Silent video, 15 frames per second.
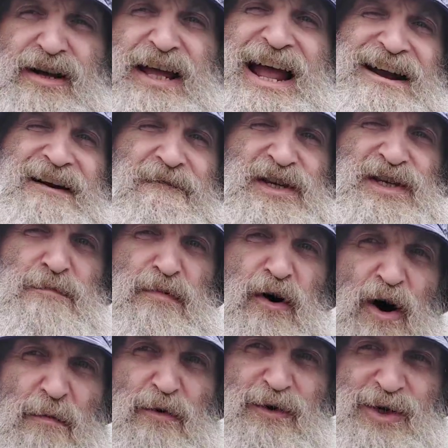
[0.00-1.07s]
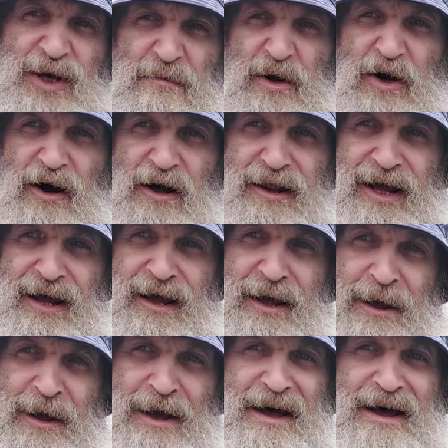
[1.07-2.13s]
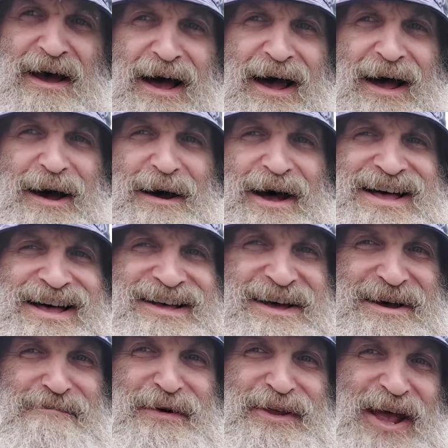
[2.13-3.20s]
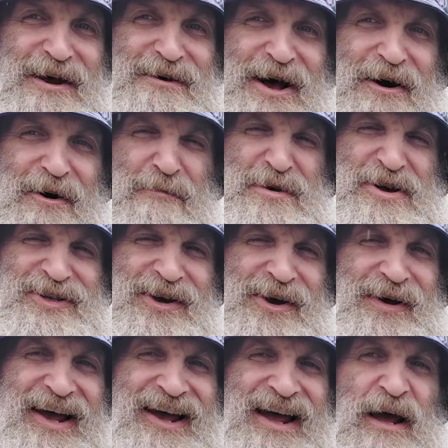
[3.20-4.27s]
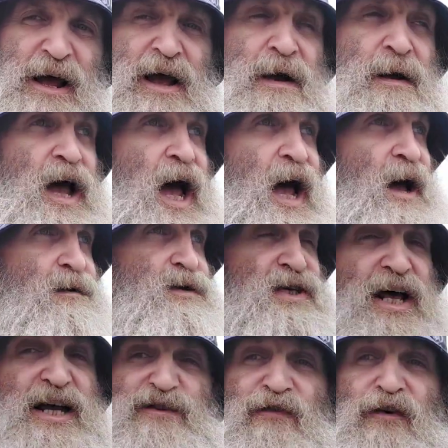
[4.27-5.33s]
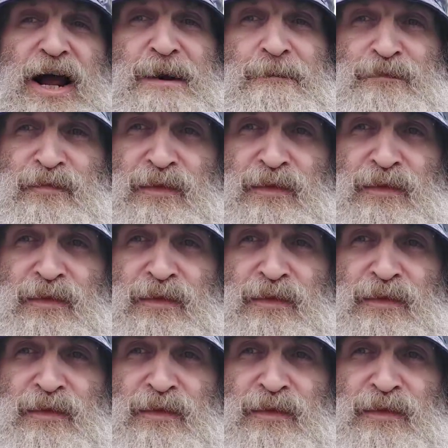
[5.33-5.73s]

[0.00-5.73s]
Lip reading: can of fizzy pop or something like that. But don't hold me to it. So that's free.